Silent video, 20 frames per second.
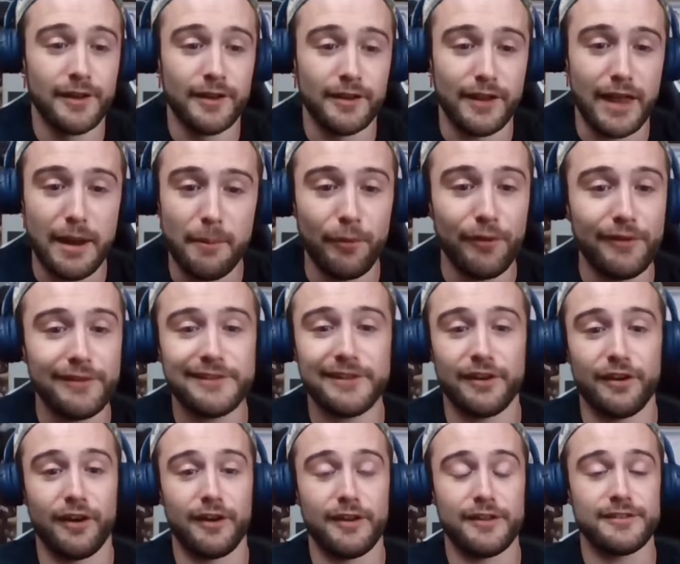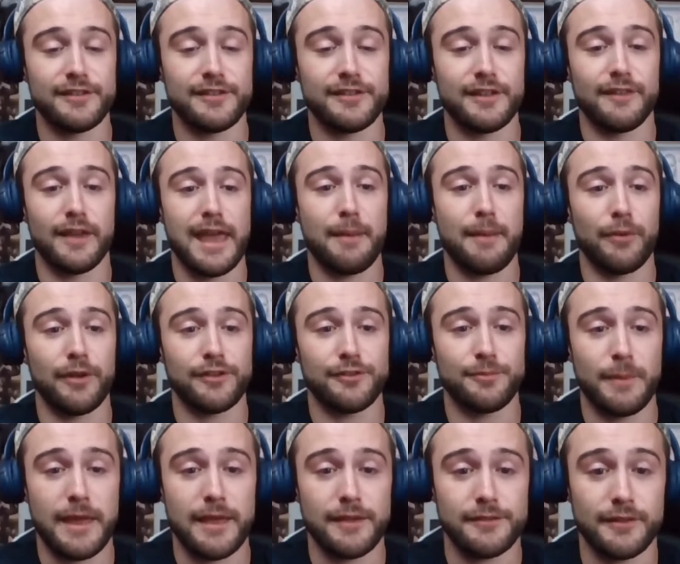A lot of bullshit artists in the
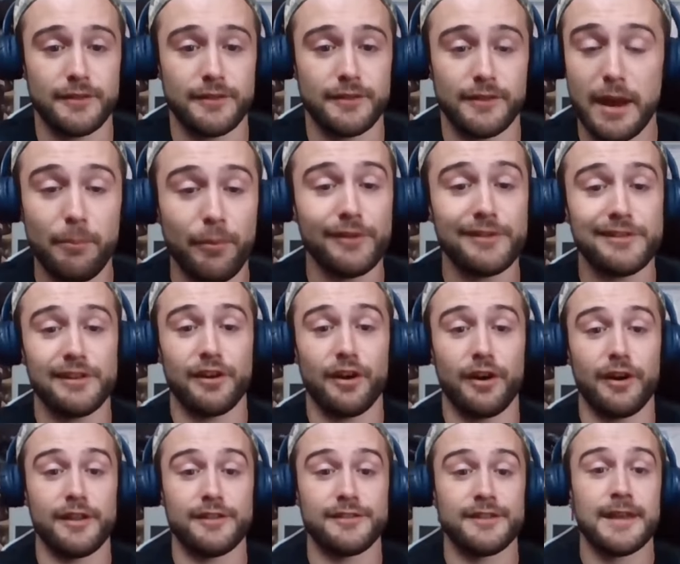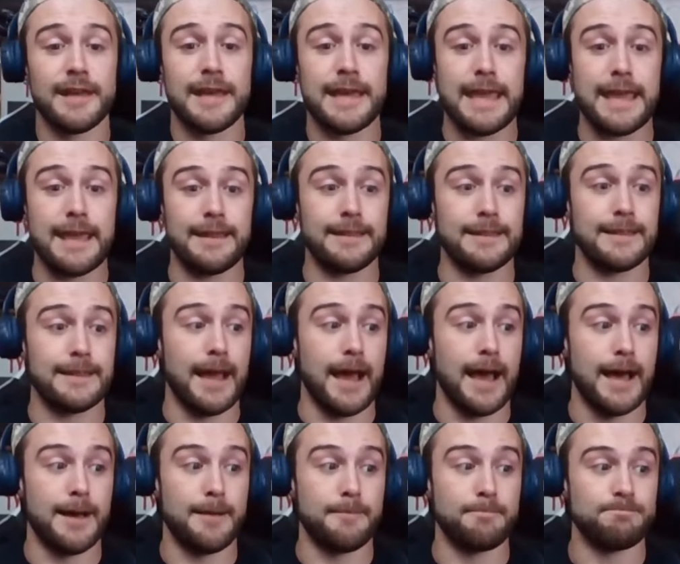gambling space. A lot of bullshit artists
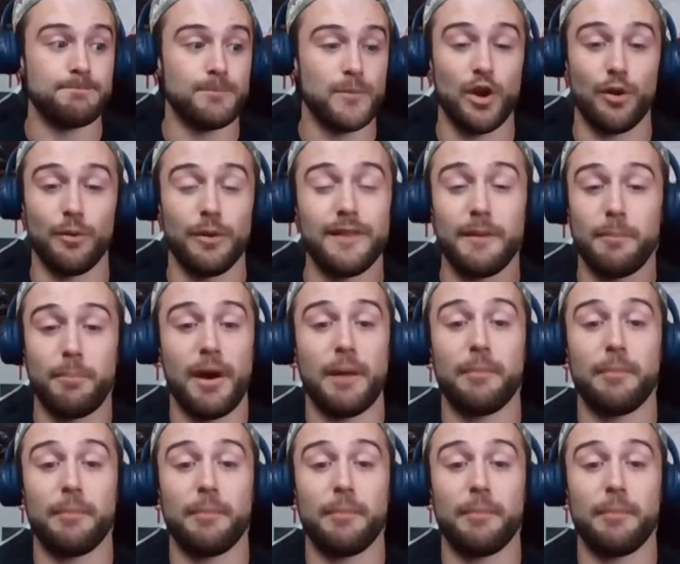in, you know, in the